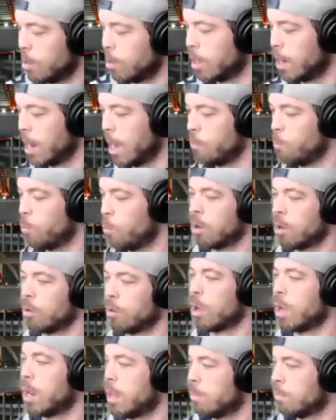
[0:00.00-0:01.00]
that I want to
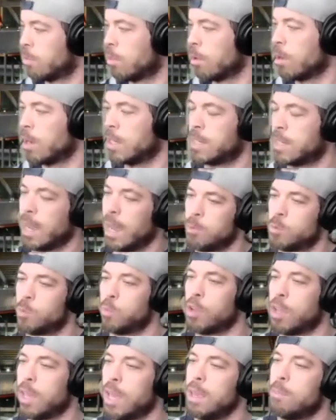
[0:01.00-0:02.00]
run him 30 times per
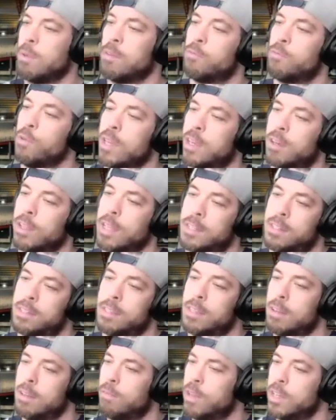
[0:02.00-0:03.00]
game if we clinch the
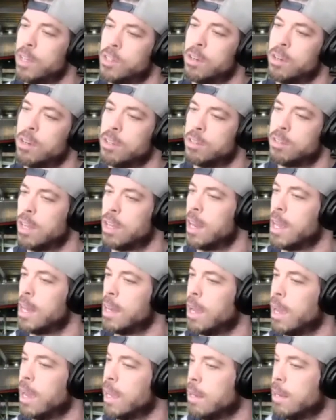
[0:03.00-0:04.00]
division on Sunday
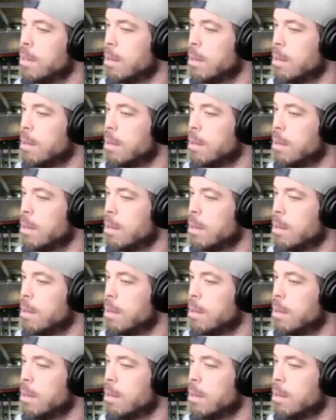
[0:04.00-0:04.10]
night.